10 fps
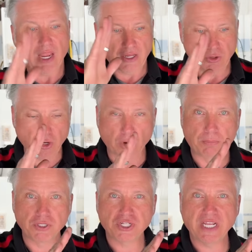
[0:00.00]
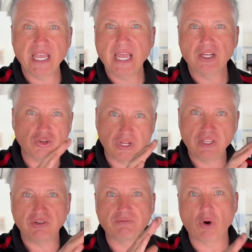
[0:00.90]
You go to push it again, you're
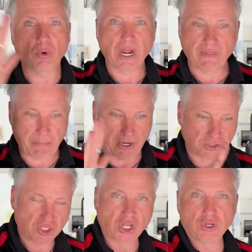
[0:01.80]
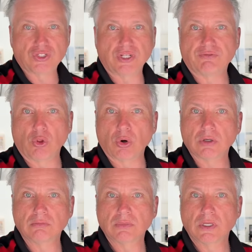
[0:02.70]
easing forward, and the pedal just goes to the floor.
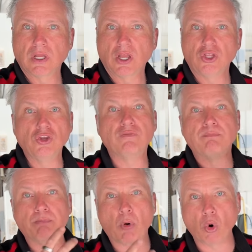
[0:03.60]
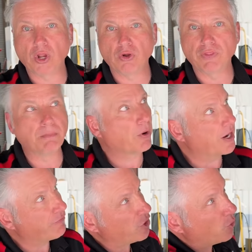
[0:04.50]
You've boiled the
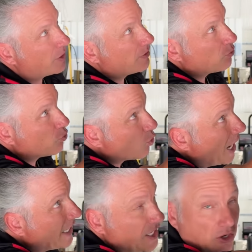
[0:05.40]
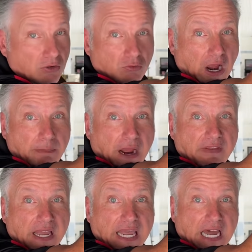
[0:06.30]
brake fluid right here, right by
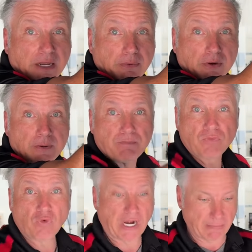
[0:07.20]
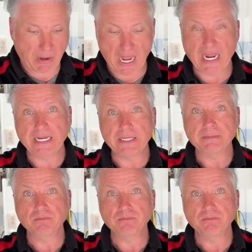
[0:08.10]
that caliper, right in behind it.